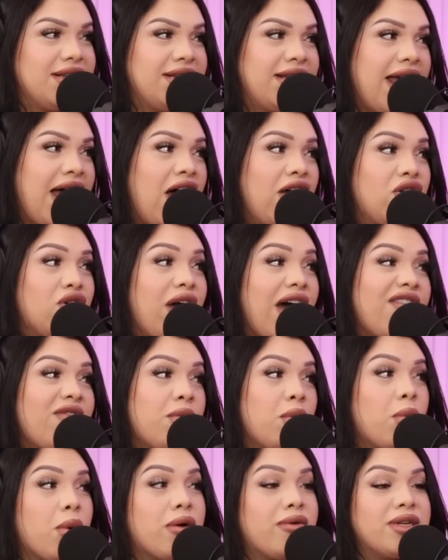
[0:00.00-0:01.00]
Now you have
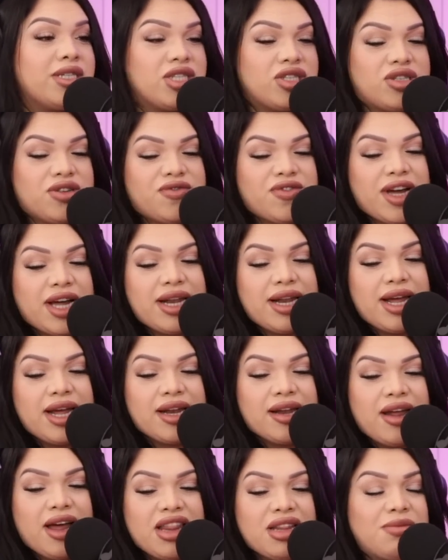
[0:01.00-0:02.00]
one more reason to fight. Like,
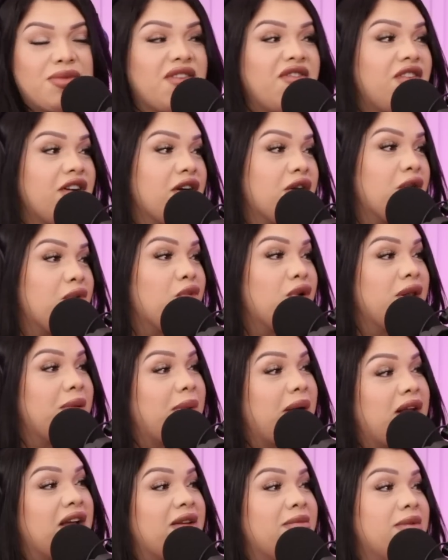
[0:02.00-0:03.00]
nah, this motherfucker really
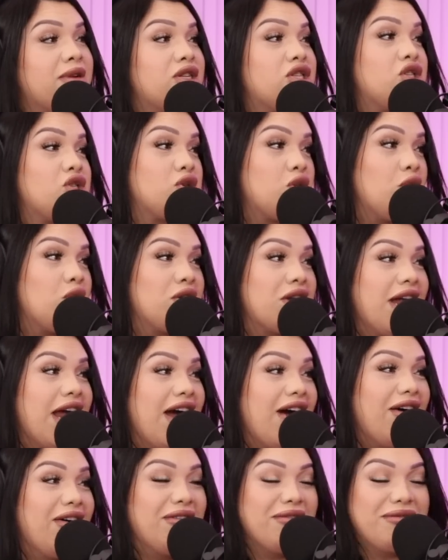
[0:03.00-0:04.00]
about to give me a stroke now.